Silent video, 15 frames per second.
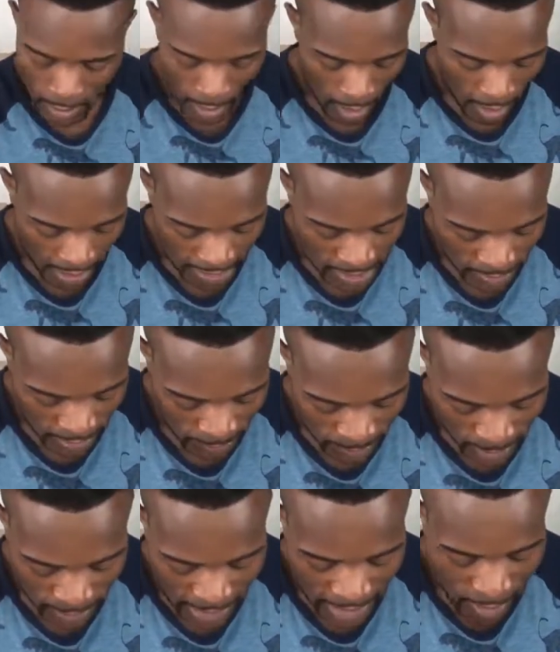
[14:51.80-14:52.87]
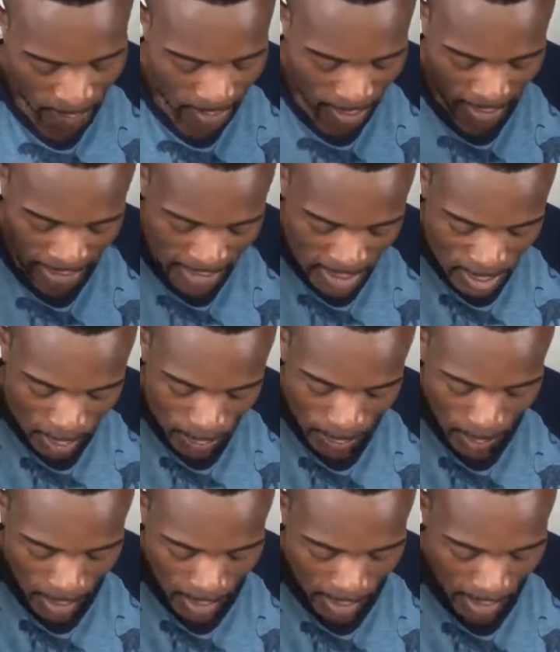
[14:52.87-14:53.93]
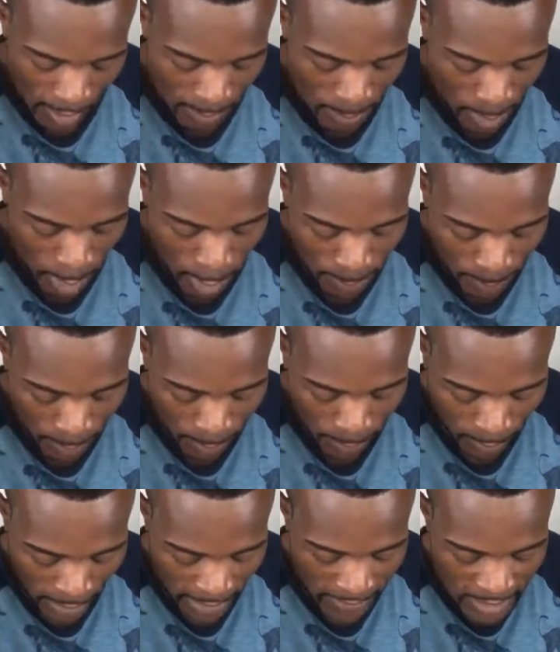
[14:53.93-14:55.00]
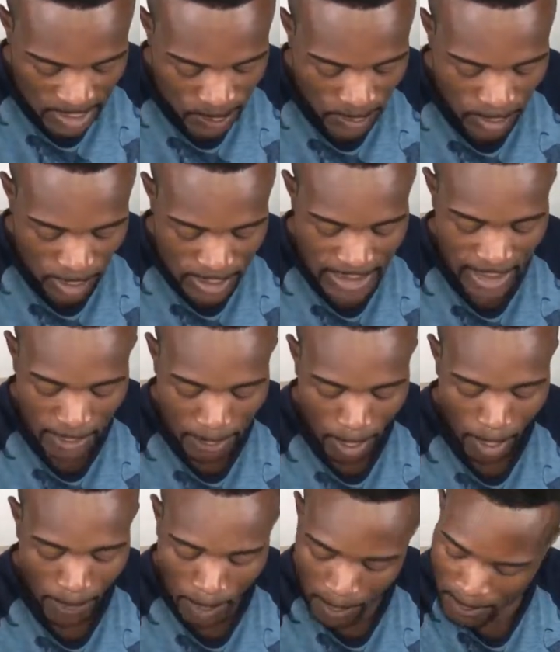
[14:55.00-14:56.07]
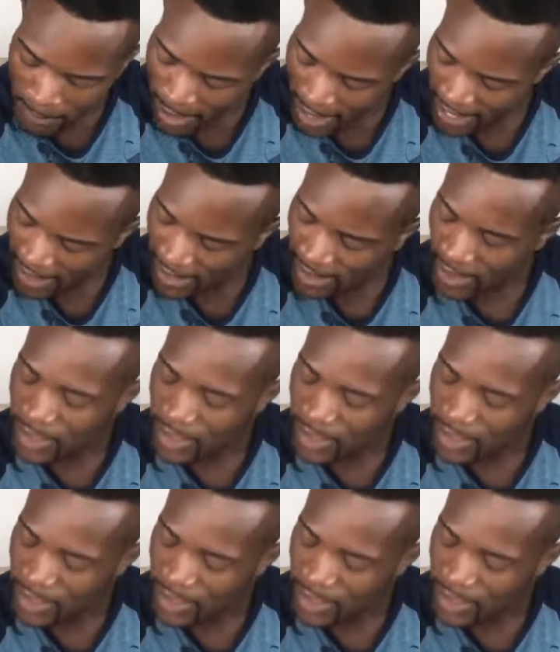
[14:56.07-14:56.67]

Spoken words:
All right, so here we go. Now we are into purple, and this one looks like a purple matte.